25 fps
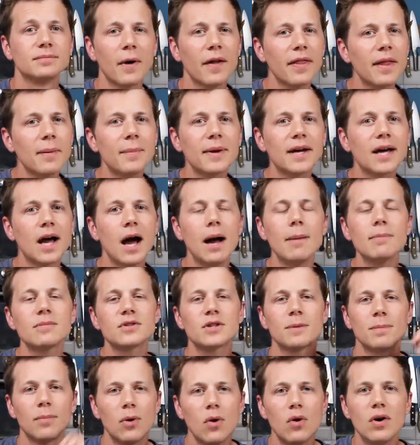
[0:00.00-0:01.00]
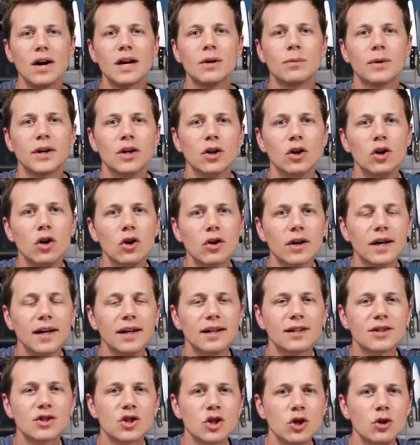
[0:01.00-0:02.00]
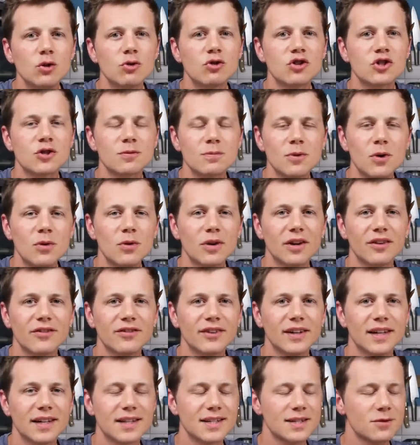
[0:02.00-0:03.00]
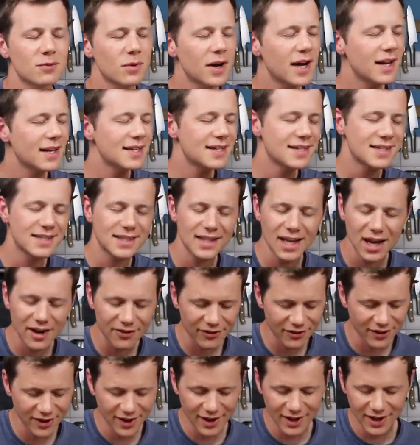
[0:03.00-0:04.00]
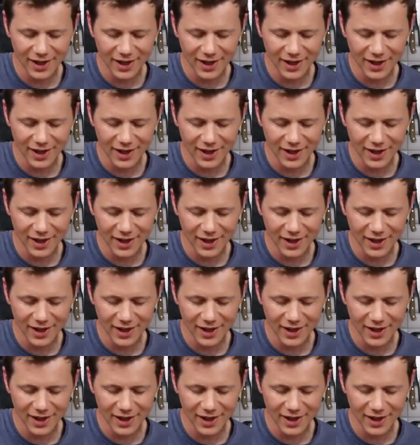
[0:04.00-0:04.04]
But there becomes a point where you're looking too small at things, where stuff